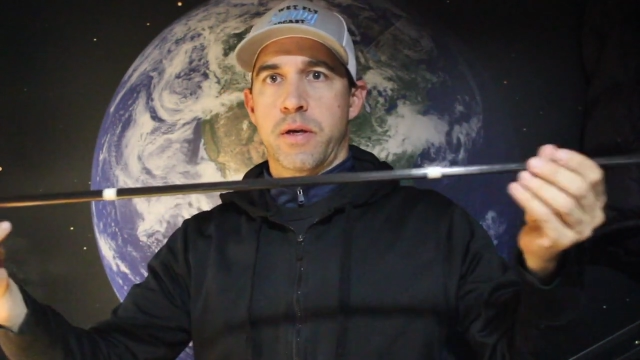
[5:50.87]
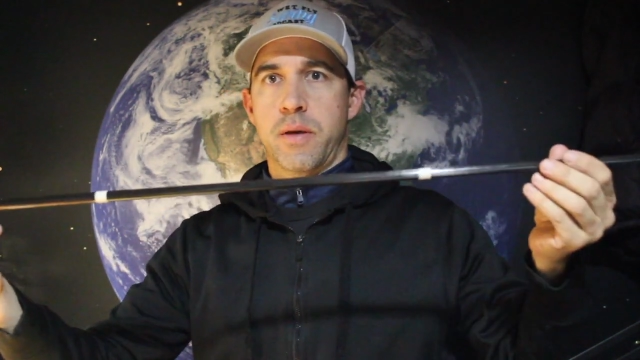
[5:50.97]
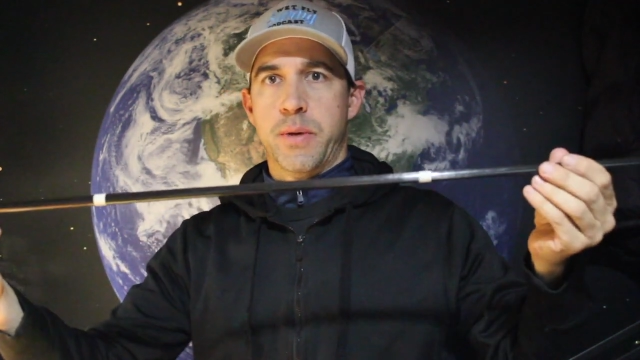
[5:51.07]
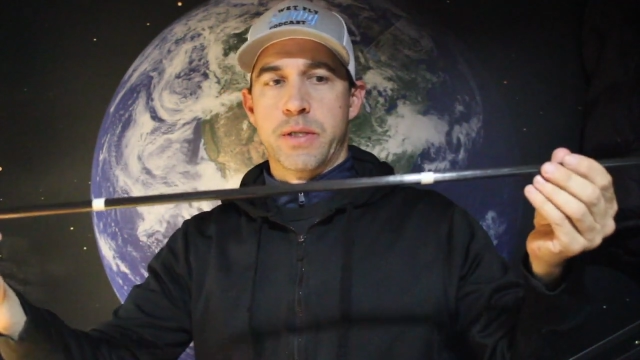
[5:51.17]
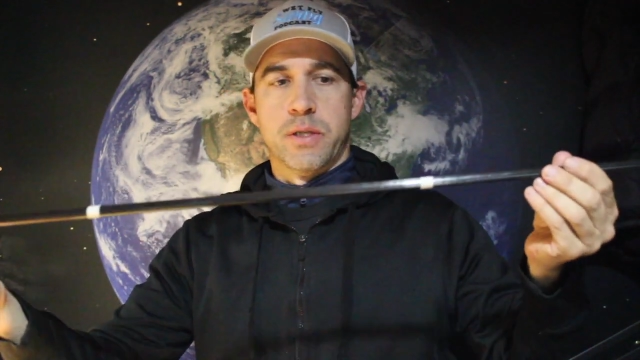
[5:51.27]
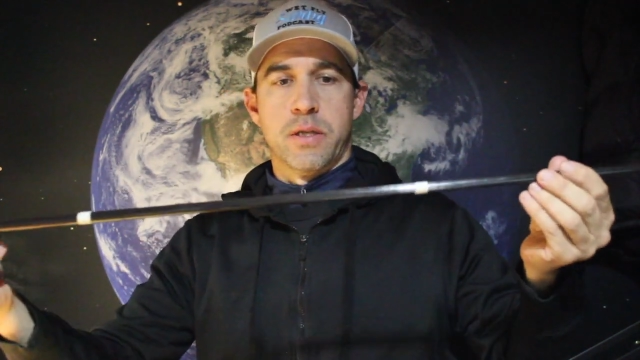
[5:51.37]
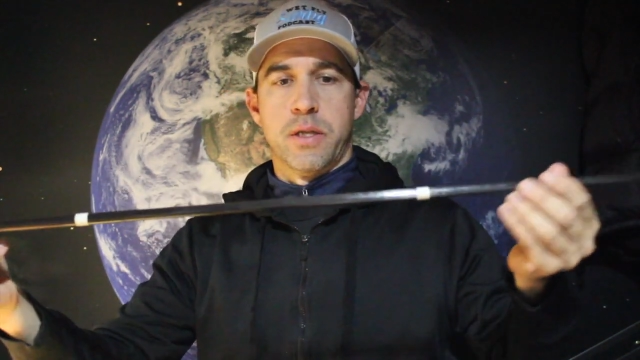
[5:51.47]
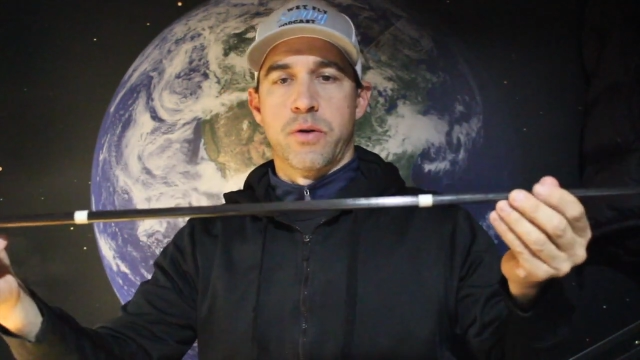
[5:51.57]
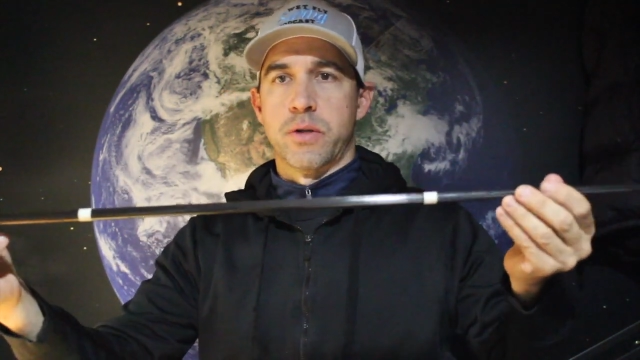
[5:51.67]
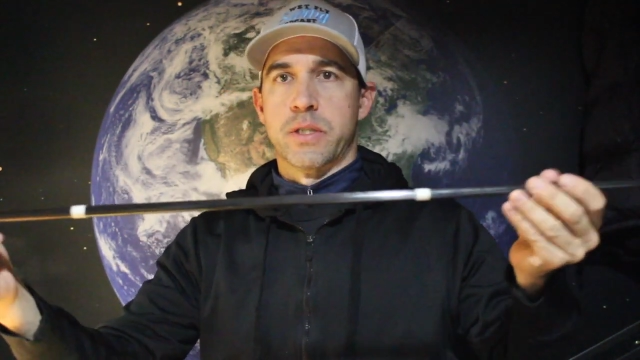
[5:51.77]
I
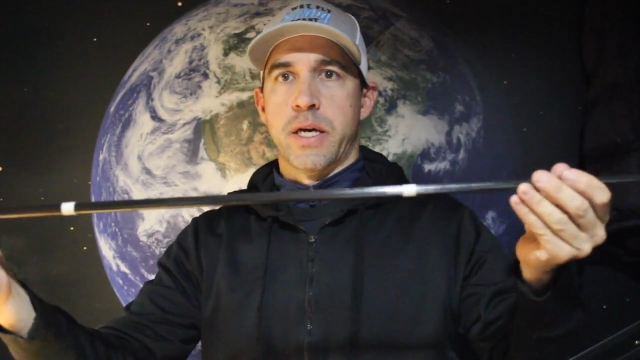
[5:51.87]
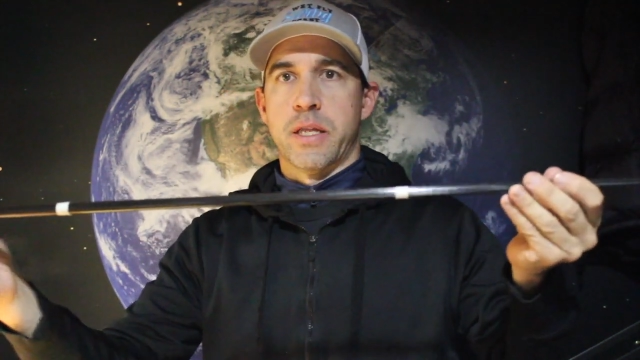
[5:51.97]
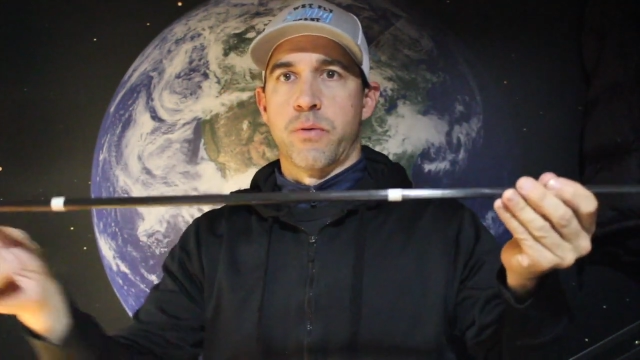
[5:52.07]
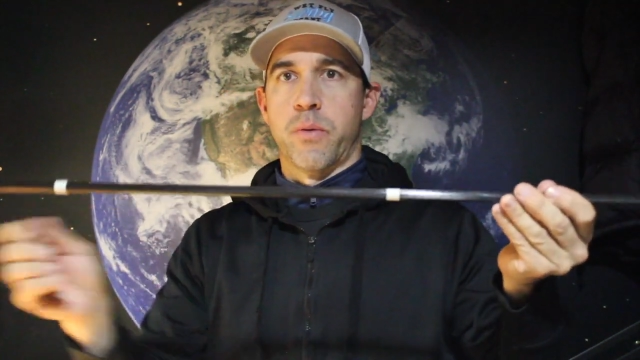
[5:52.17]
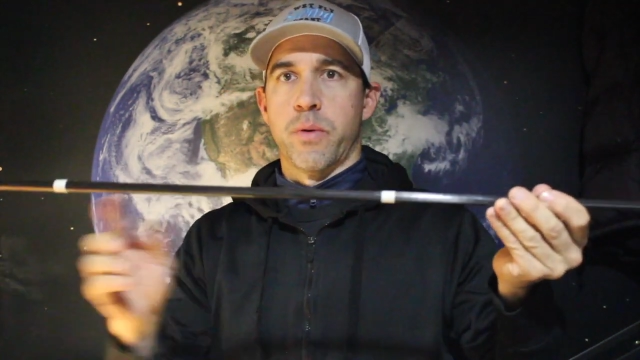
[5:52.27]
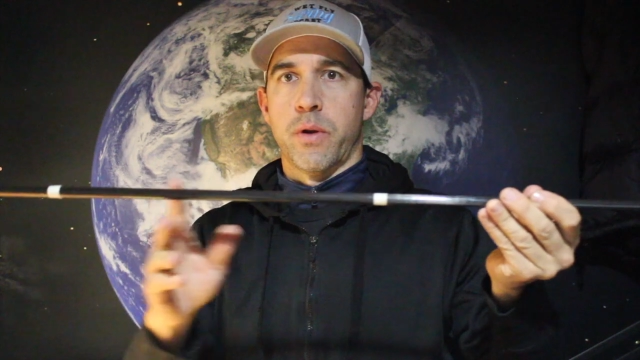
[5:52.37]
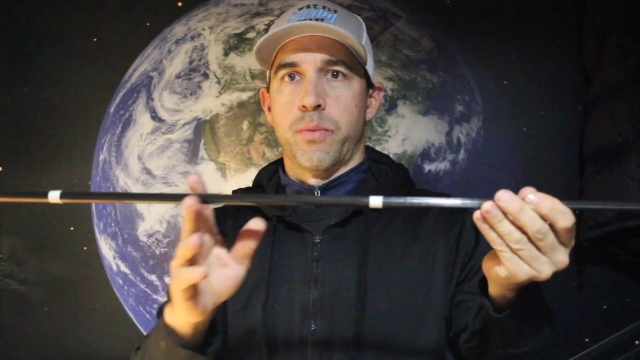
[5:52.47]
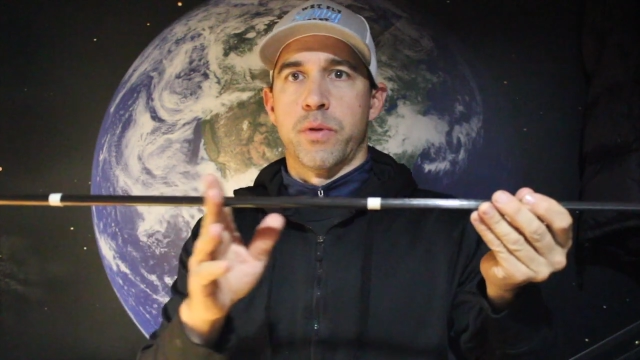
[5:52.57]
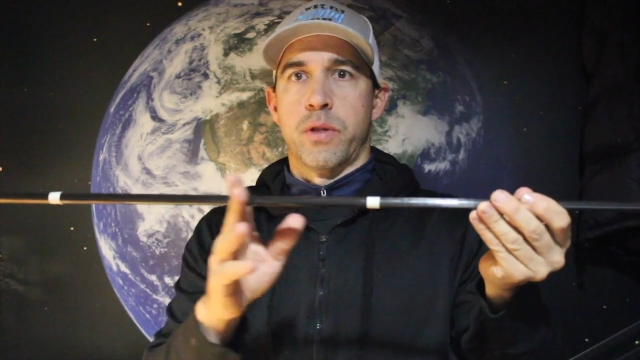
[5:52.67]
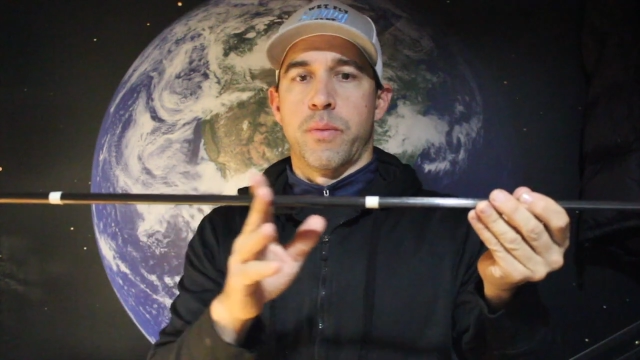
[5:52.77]
basically know exactly where we're going to
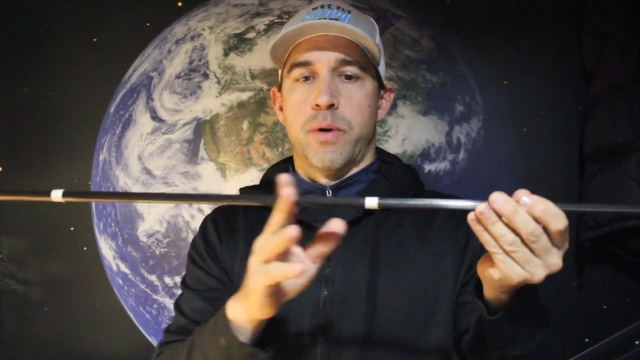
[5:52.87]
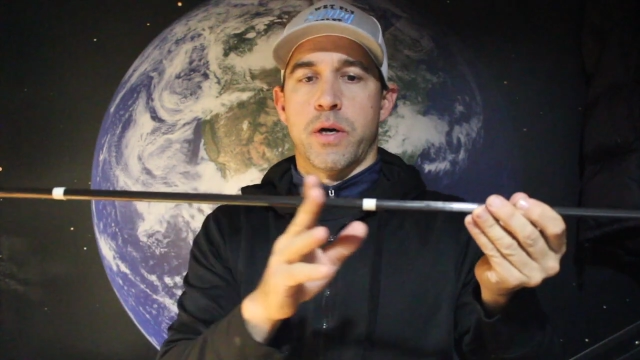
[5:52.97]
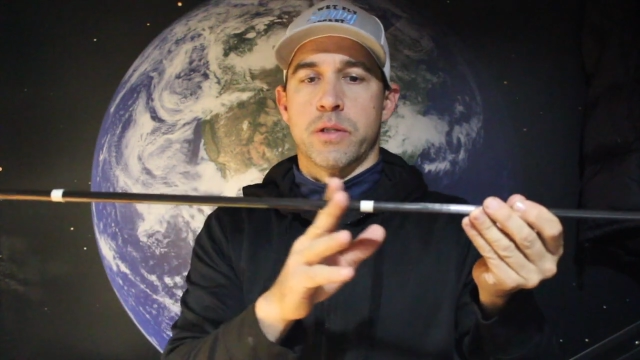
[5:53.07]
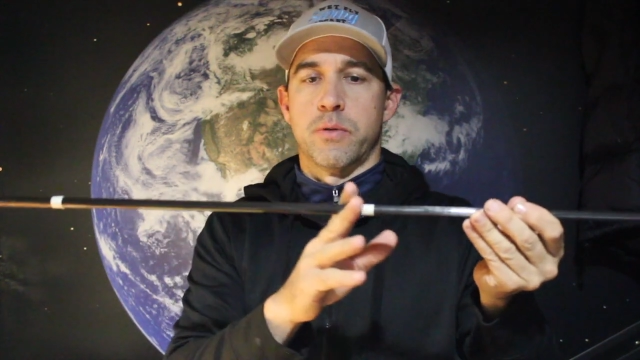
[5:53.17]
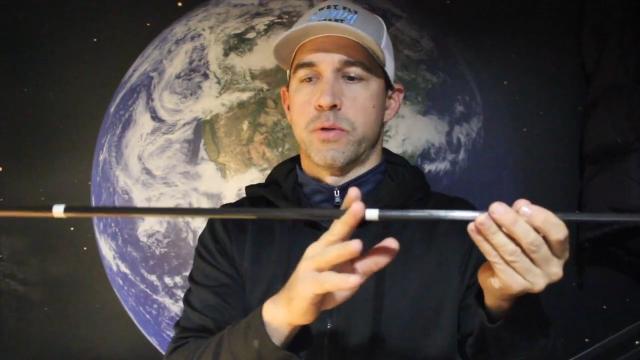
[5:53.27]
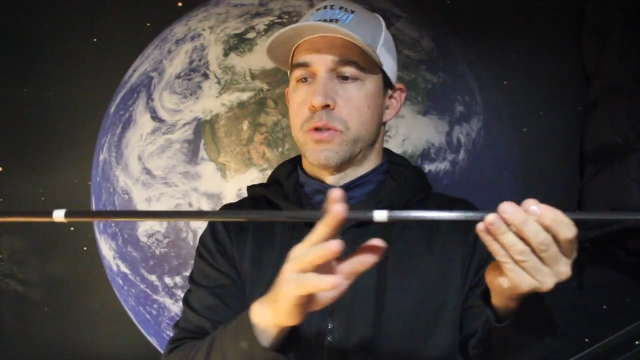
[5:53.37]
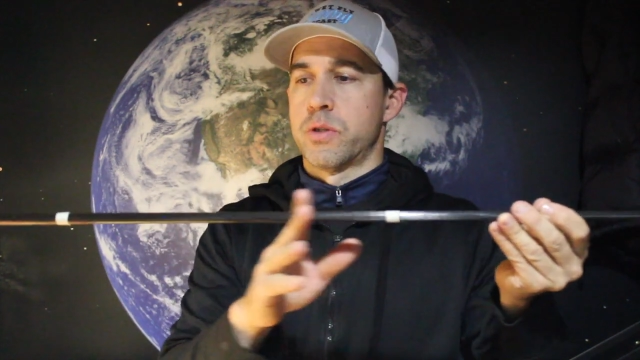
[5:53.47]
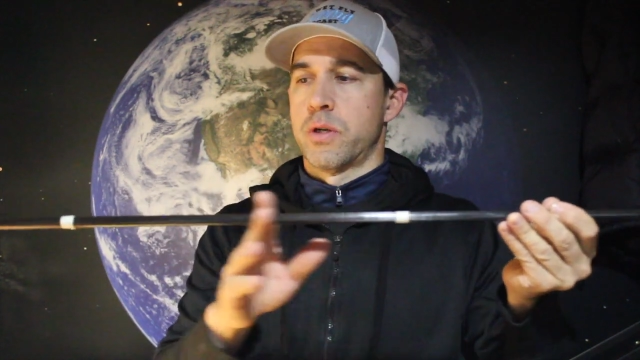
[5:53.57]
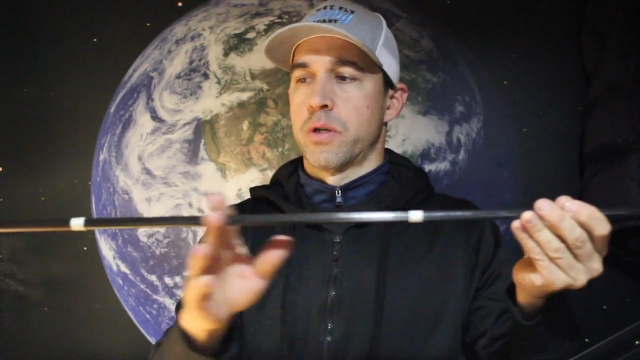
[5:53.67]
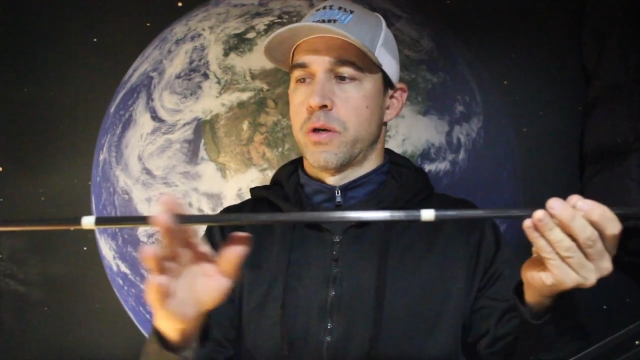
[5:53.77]
put the epoxy, which is
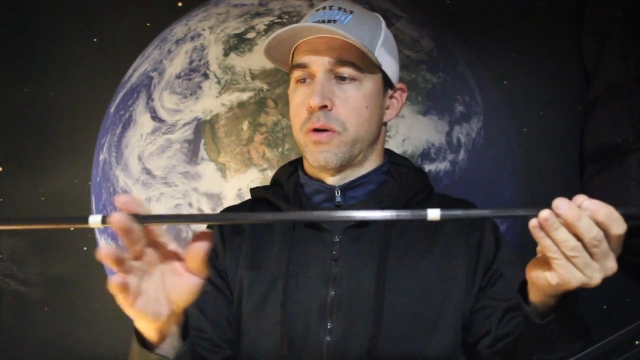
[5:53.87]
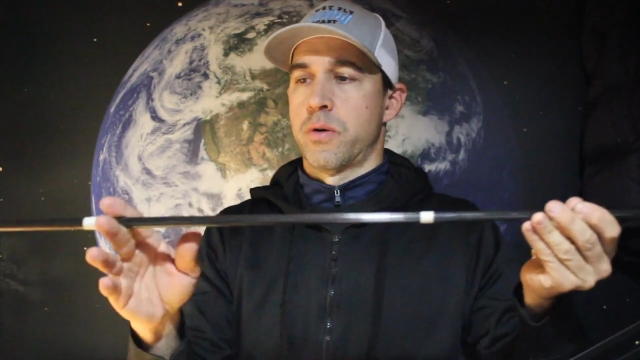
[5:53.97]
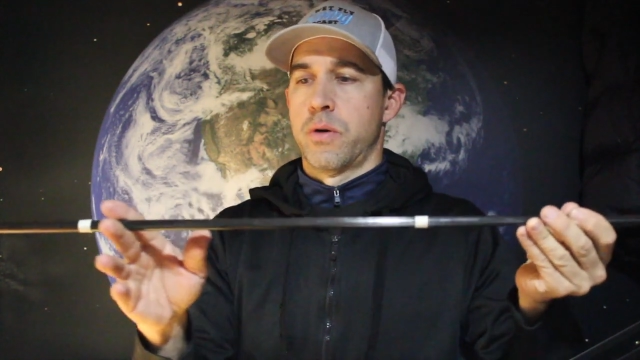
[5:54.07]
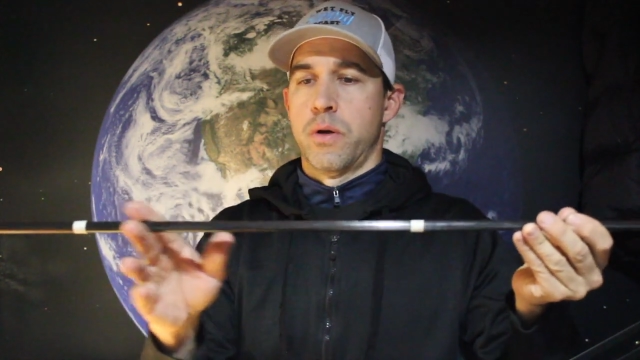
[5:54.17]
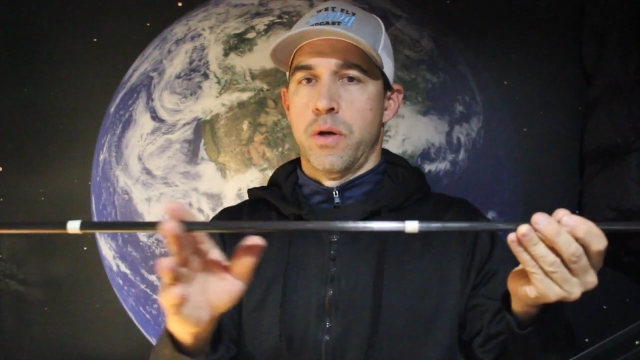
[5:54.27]
going to go